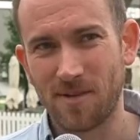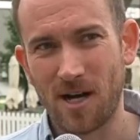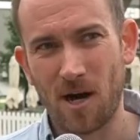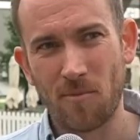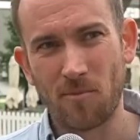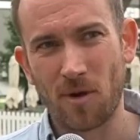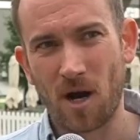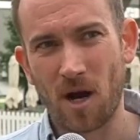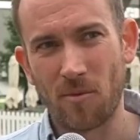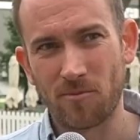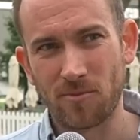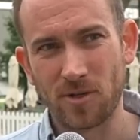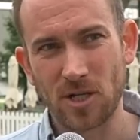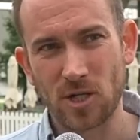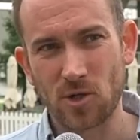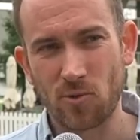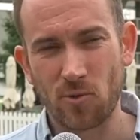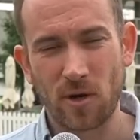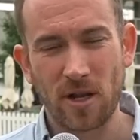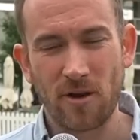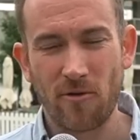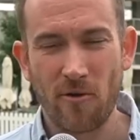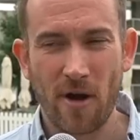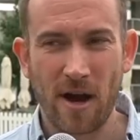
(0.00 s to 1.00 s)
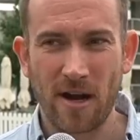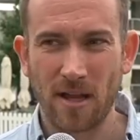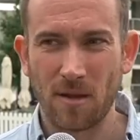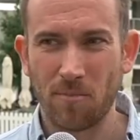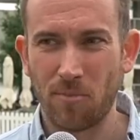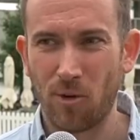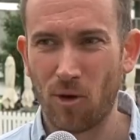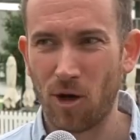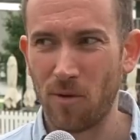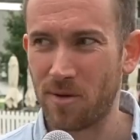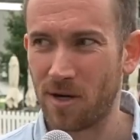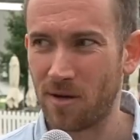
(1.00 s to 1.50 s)
I'm just reiterating the
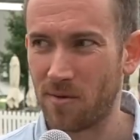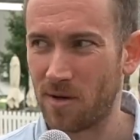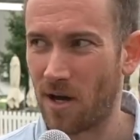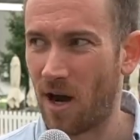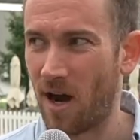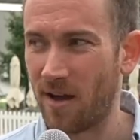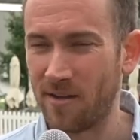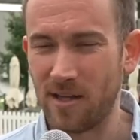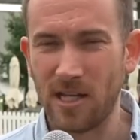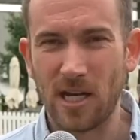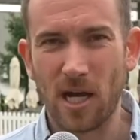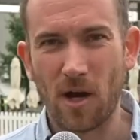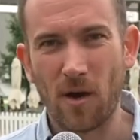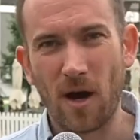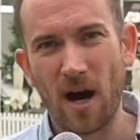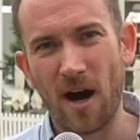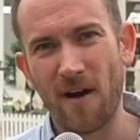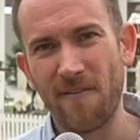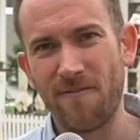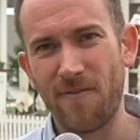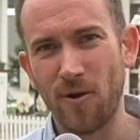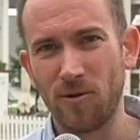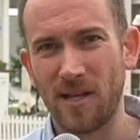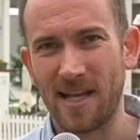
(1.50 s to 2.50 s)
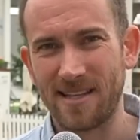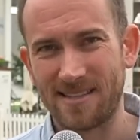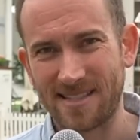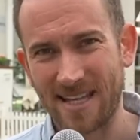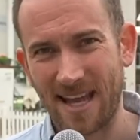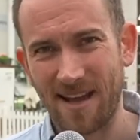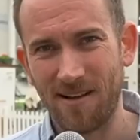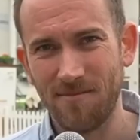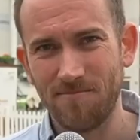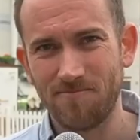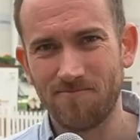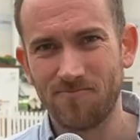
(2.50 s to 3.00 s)
point, but I feel let
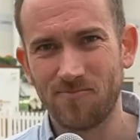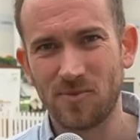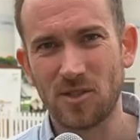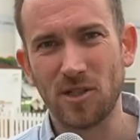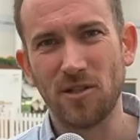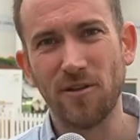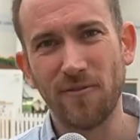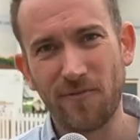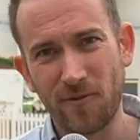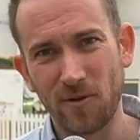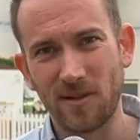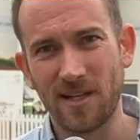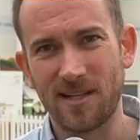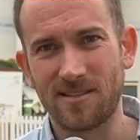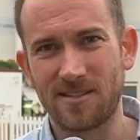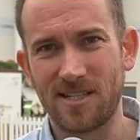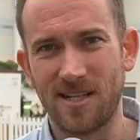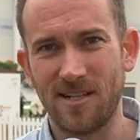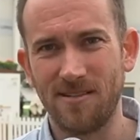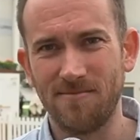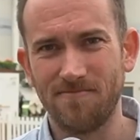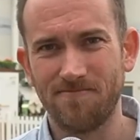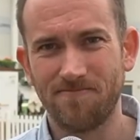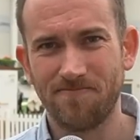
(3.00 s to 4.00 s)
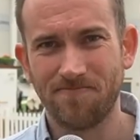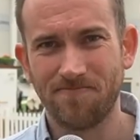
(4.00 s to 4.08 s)
down. Do you feel let down?